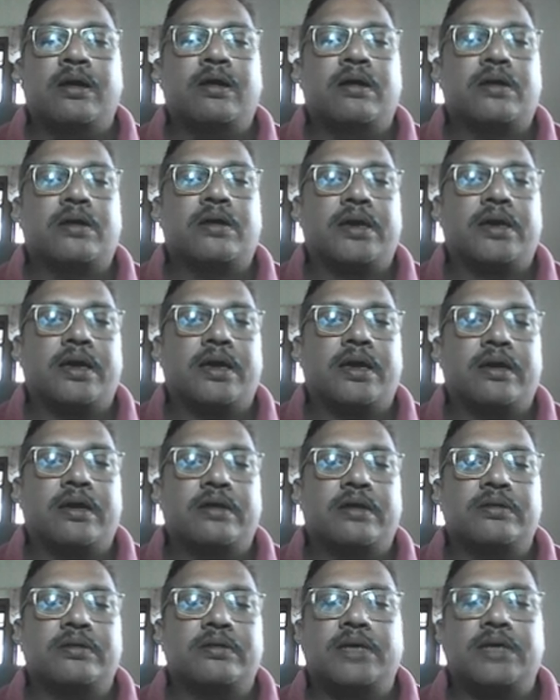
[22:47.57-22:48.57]
Okay,
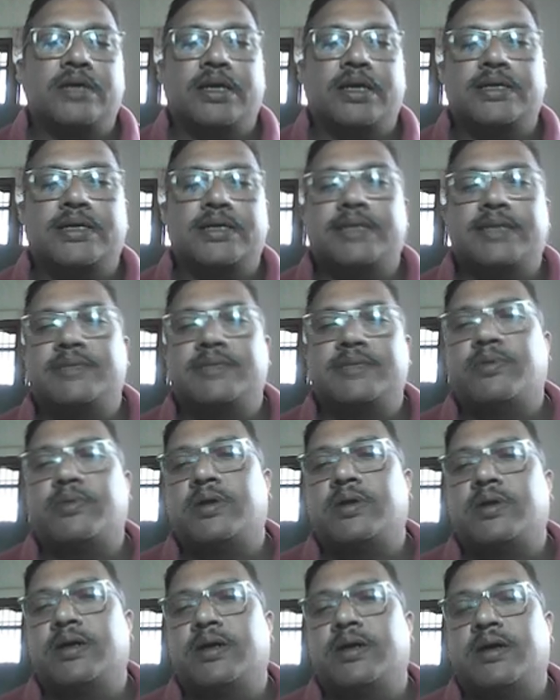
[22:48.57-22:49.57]
okay, that's
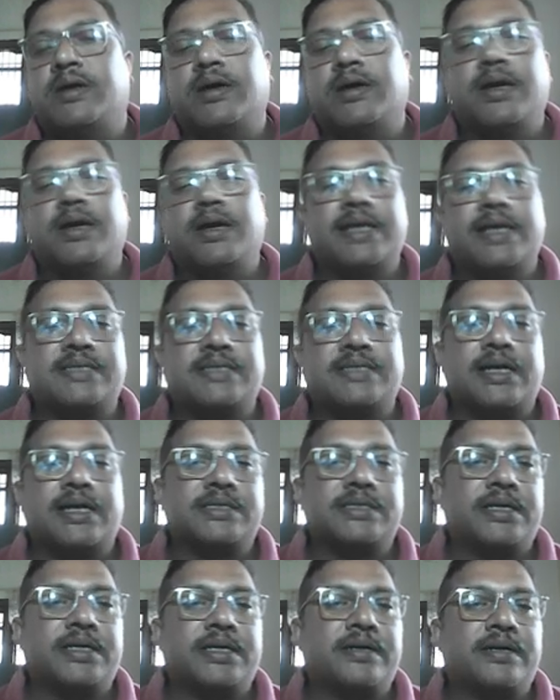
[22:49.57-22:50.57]
about laser
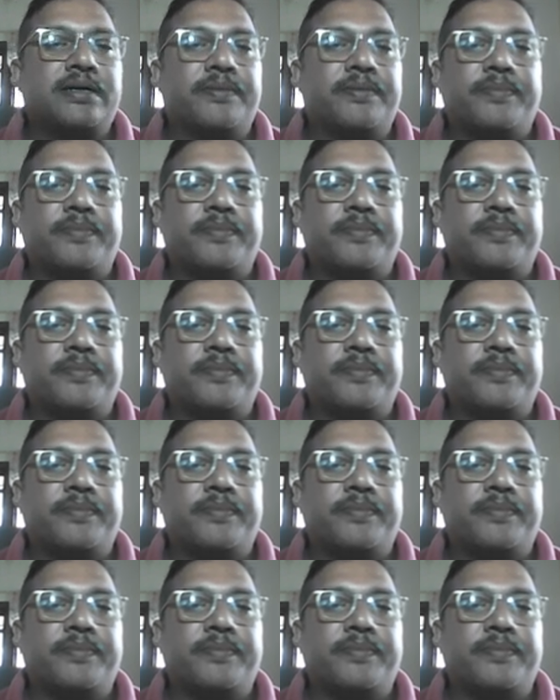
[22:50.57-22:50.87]
action.